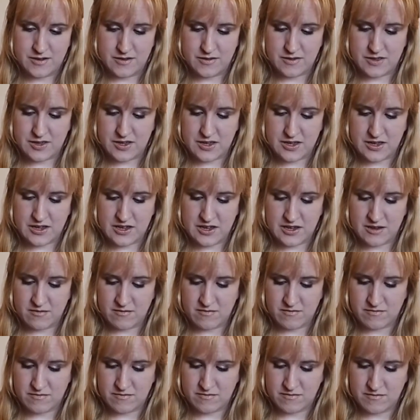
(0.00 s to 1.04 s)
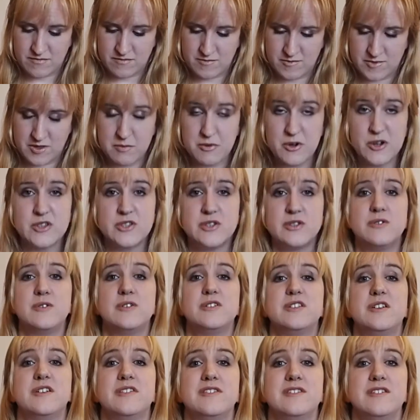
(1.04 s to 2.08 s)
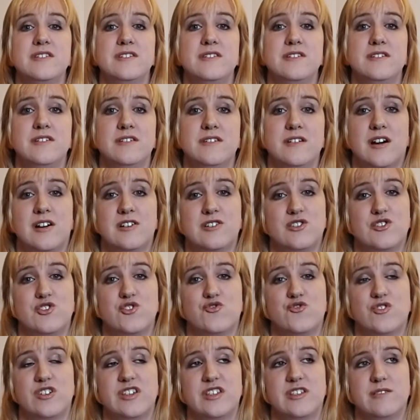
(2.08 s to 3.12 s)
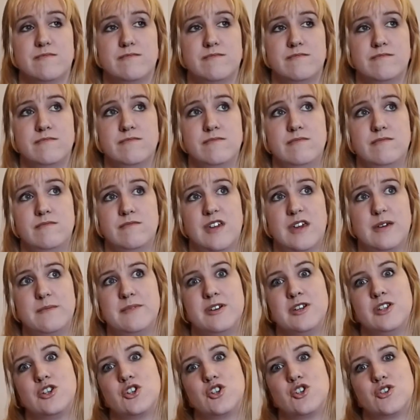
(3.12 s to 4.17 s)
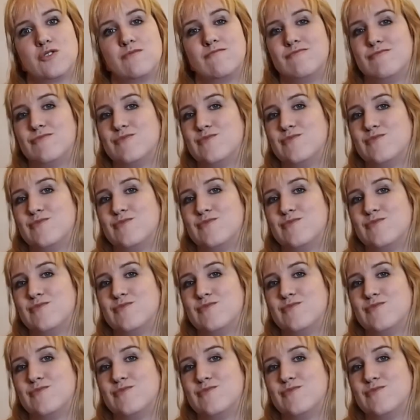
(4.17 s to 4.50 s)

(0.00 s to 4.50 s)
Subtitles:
The person who done the artistry, the image,